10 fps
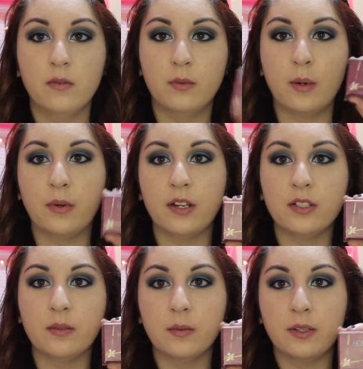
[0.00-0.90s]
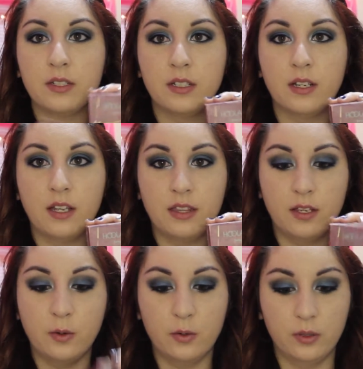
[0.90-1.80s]
For my bronzer, I'm going to be using
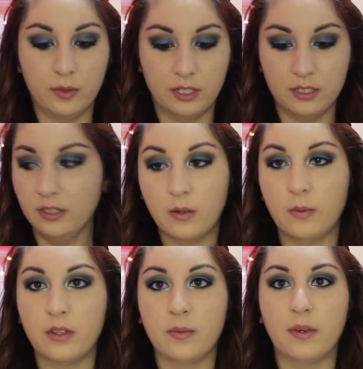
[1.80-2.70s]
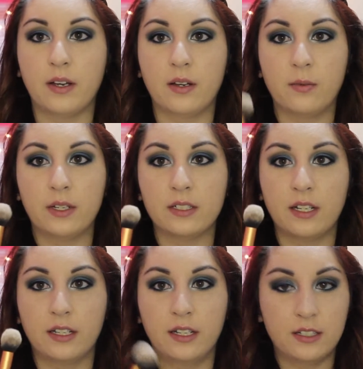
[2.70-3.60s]
the Hoola bronzer with my Real
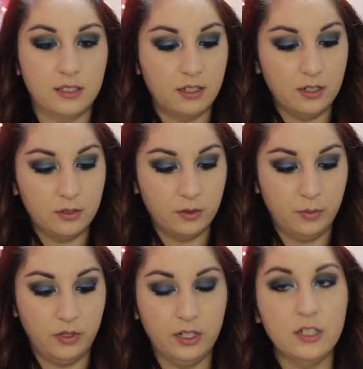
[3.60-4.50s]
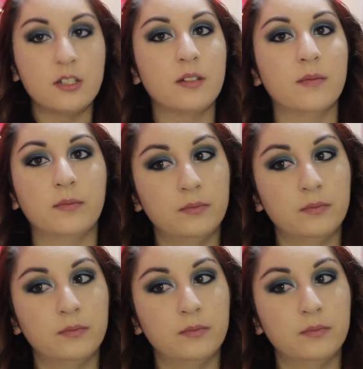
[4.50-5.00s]
Techniques contour brush.